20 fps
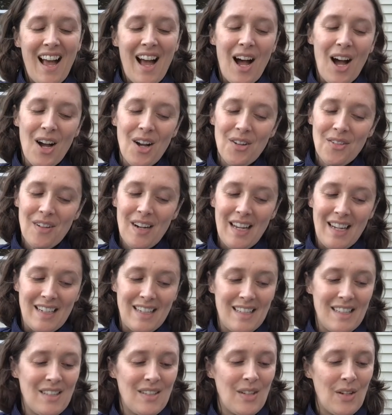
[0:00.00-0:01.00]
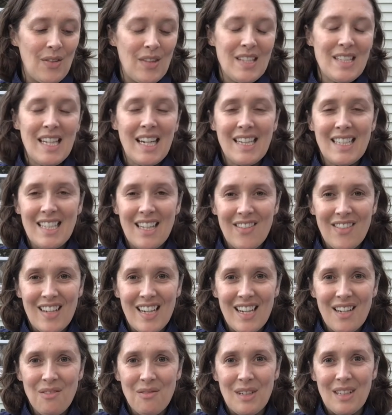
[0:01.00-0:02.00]
All right, so this
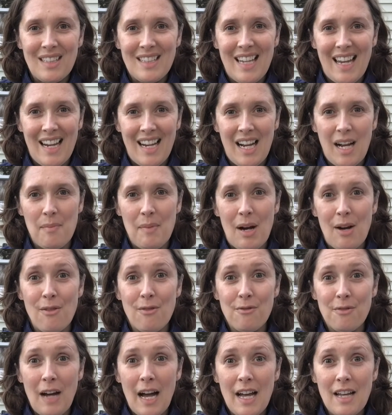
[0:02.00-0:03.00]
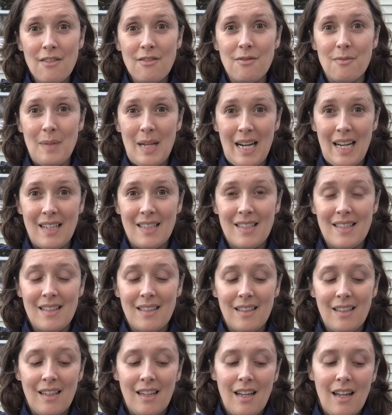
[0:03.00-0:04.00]
activity will take about 5 minutes.
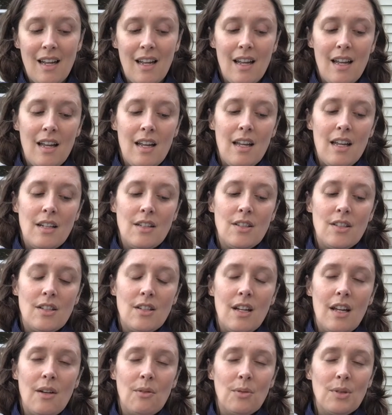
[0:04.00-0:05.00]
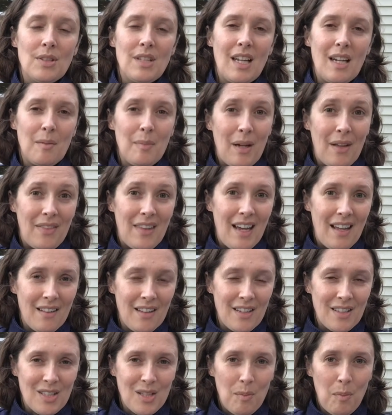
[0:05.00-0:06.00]
It will take about that
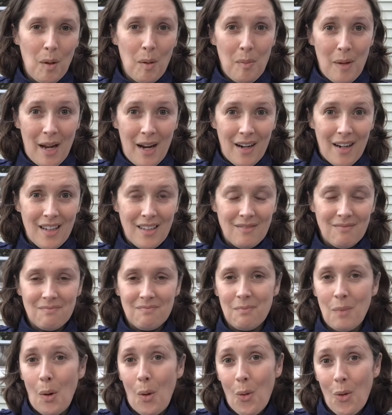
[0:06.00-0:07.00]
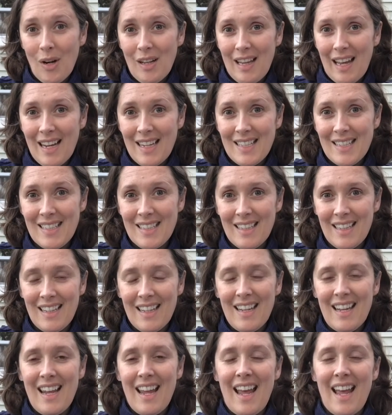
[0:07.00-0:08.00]
long to prepare, or less,
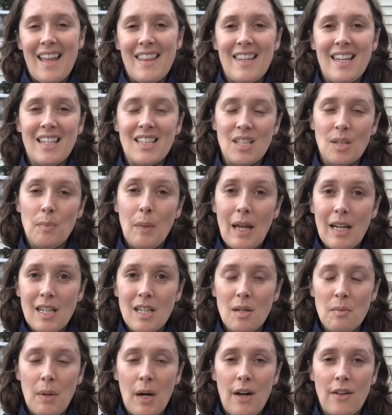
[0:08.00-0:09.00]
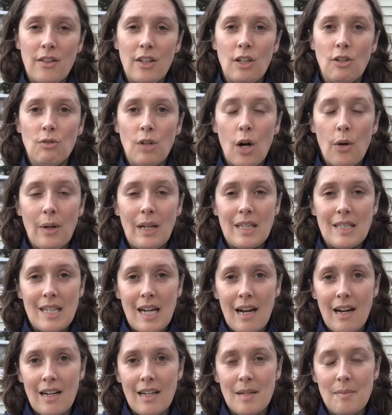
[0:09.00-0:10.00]
and then dependent upon the growing
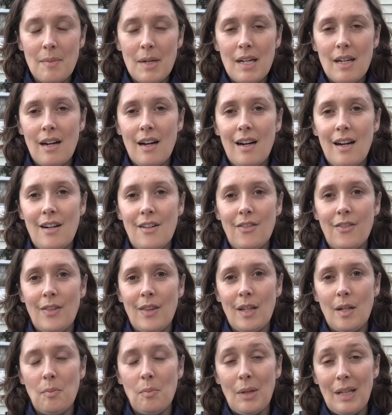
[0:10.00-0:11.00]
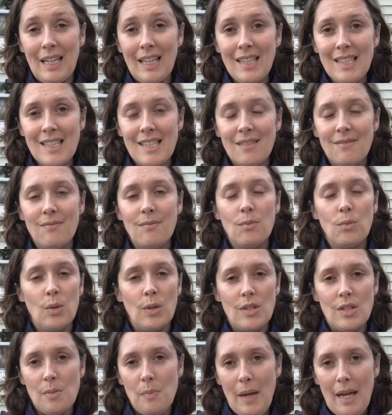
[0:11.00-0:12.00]
time of the plant
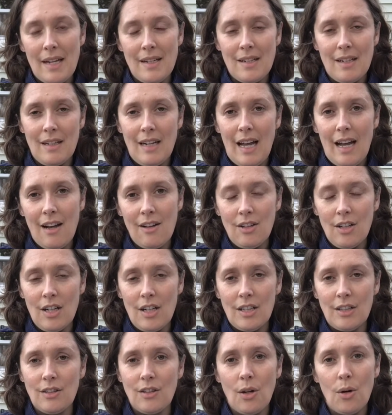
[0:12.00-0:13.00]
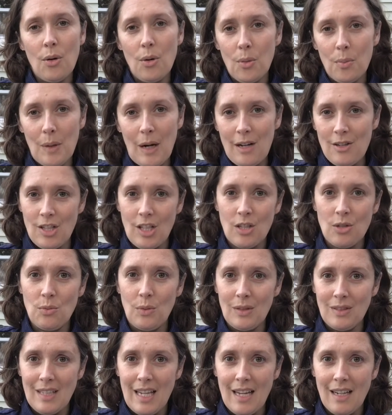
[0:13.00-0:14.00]
will depend on how long the whole project
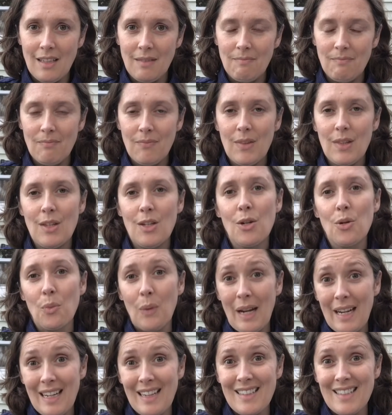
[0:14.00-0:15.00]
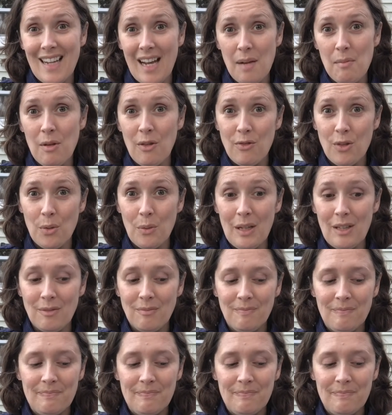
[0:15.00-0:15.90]
will take, your waiting time, if you will.